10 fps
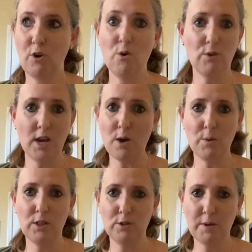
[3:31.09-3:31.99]
oh yeah, we
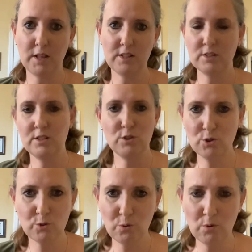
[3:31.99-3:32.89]
learned about this in
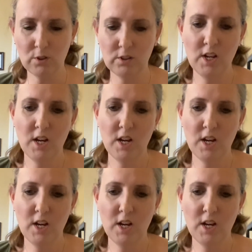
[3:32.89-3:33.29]
school.